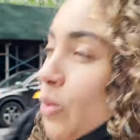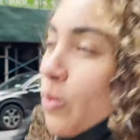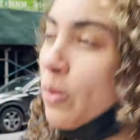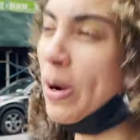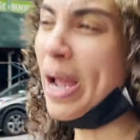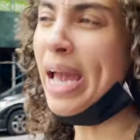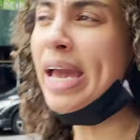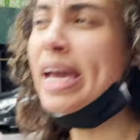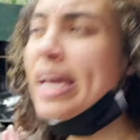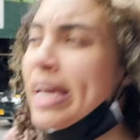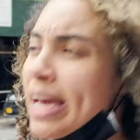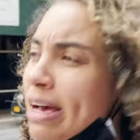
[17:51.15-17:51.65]

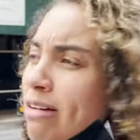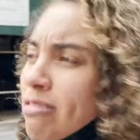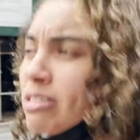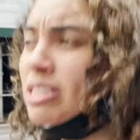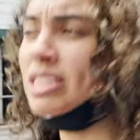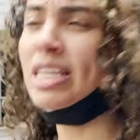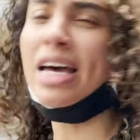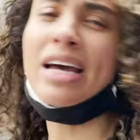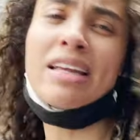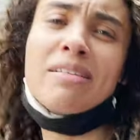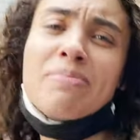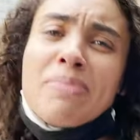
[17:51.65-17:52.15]
raying
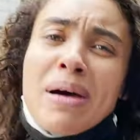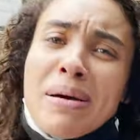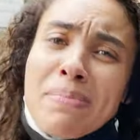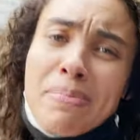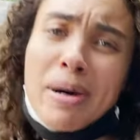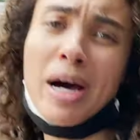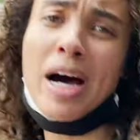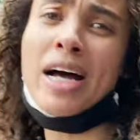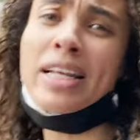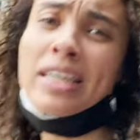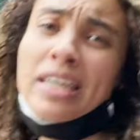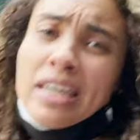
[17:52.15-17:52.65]
outside of my
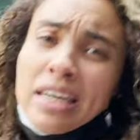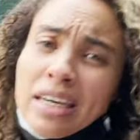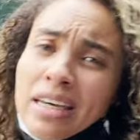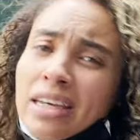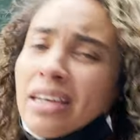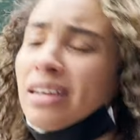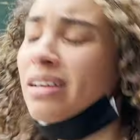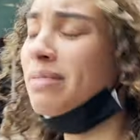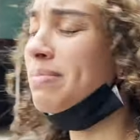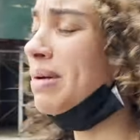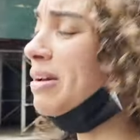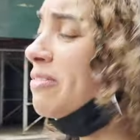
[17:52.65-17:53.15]
body,
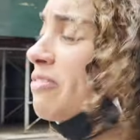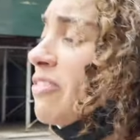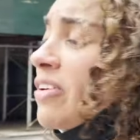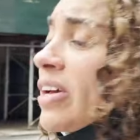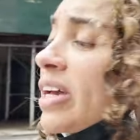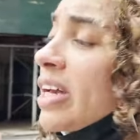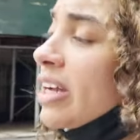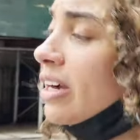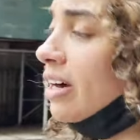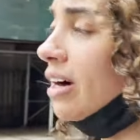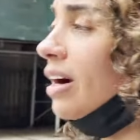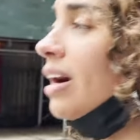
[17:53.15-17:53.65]
my
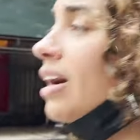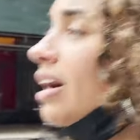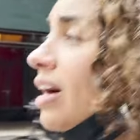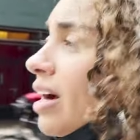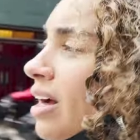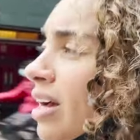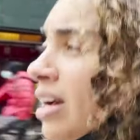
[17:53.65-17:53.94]
figure.